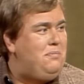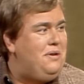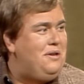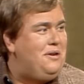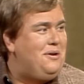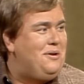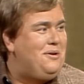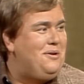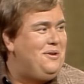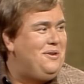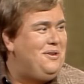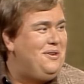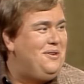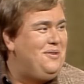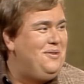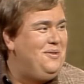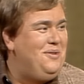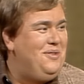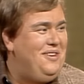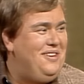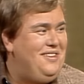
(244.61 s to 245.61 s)
bidder, you know?
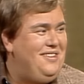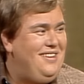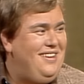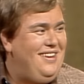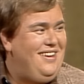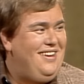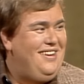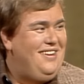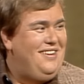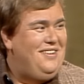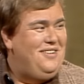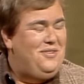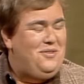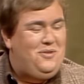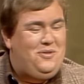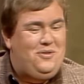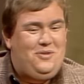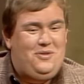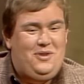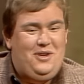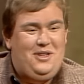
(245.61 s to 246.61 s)

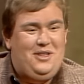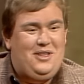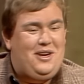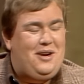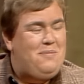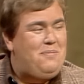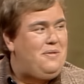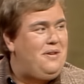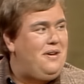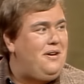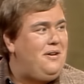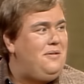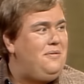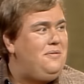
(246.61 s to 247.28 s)
We ended up there.